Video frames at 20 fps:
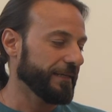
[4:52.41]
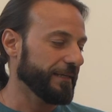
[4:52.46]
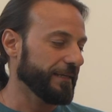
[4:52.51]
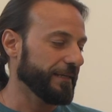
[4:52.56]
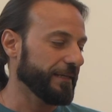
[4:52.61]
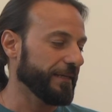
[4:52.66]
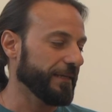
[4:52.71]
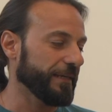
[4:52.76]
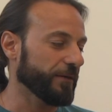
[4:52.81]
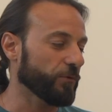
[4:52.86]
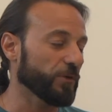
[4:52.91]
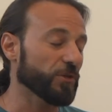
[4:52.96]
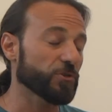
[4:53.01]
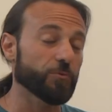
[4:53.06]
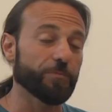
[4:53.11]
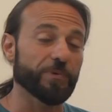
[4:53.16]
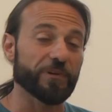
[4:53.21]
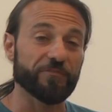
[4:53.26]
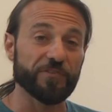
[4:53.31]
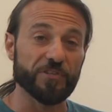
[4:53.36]
the
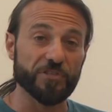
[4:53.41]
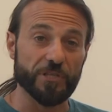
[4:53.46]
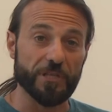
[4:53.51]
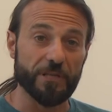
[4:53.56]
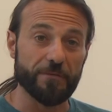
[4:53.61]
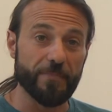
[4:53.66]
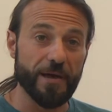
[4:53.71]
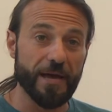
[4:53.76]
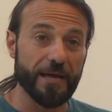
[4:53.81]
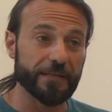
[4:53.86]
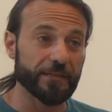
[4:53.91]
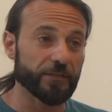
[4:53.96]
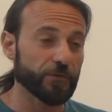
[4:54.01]
surface of the neck,